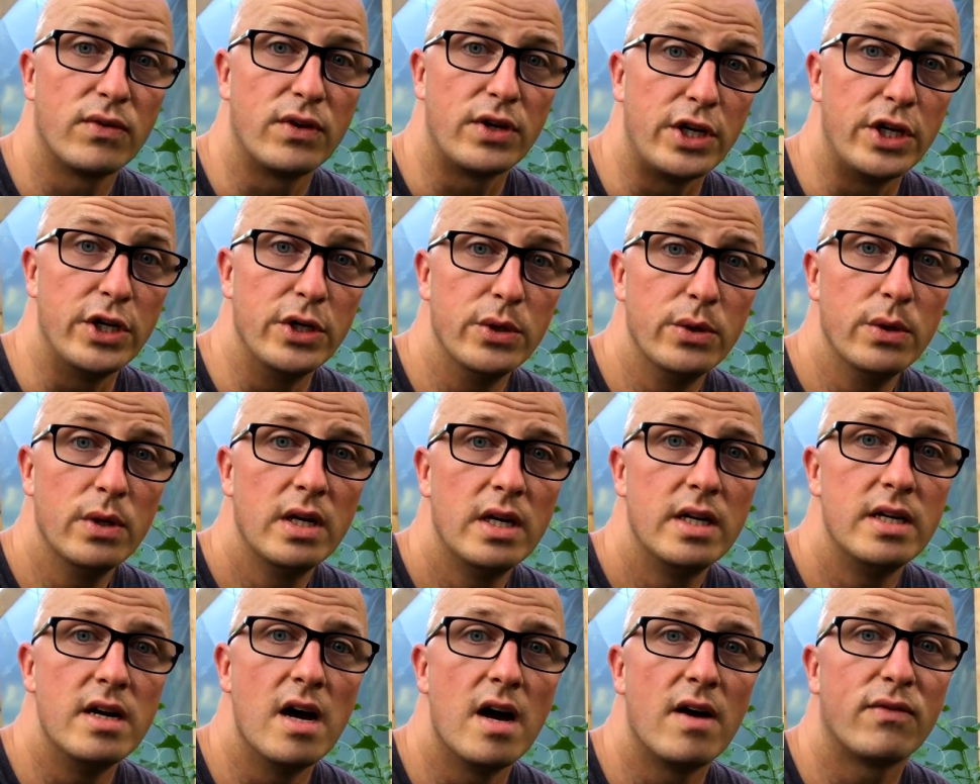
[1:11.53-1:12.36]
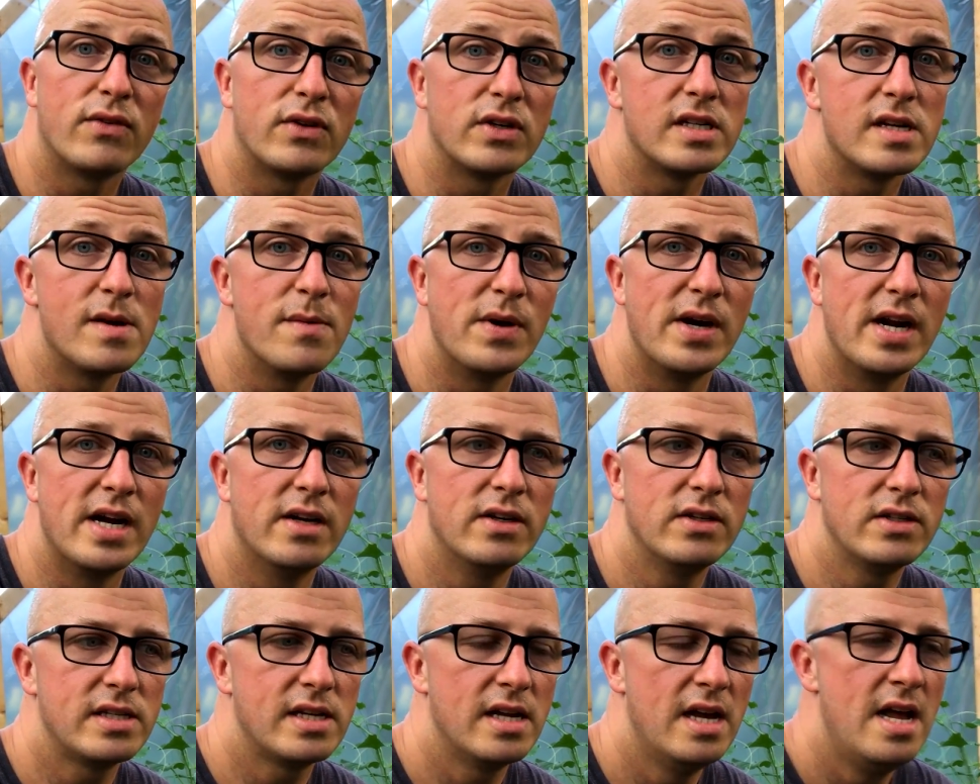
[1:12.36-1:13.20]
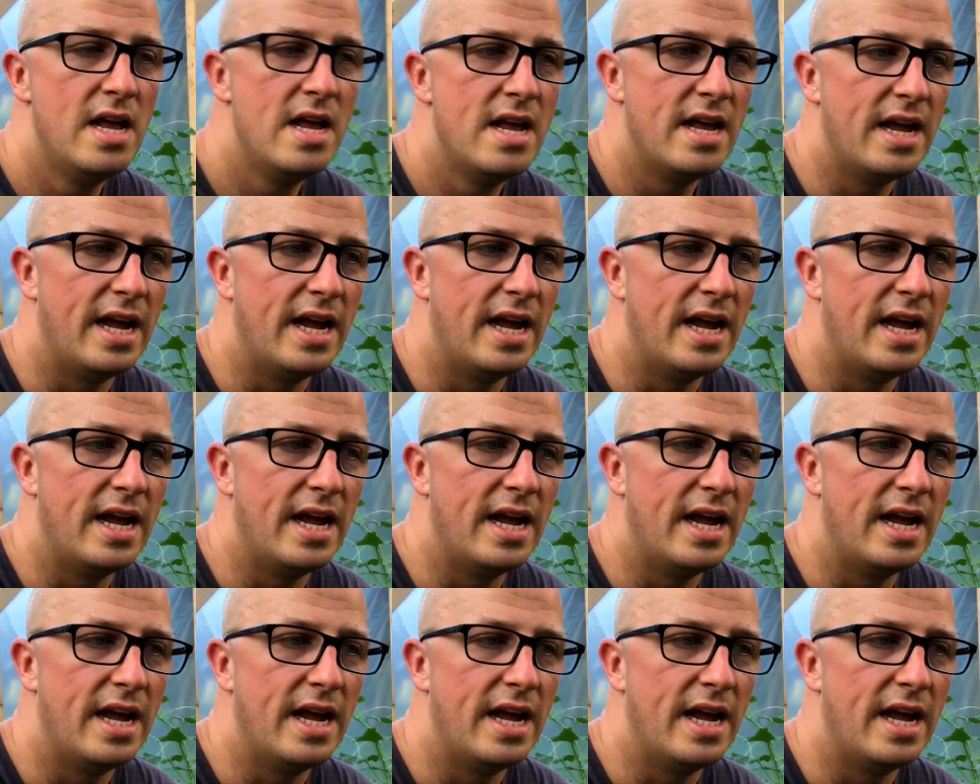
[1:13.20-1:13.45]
for you, not for someone else,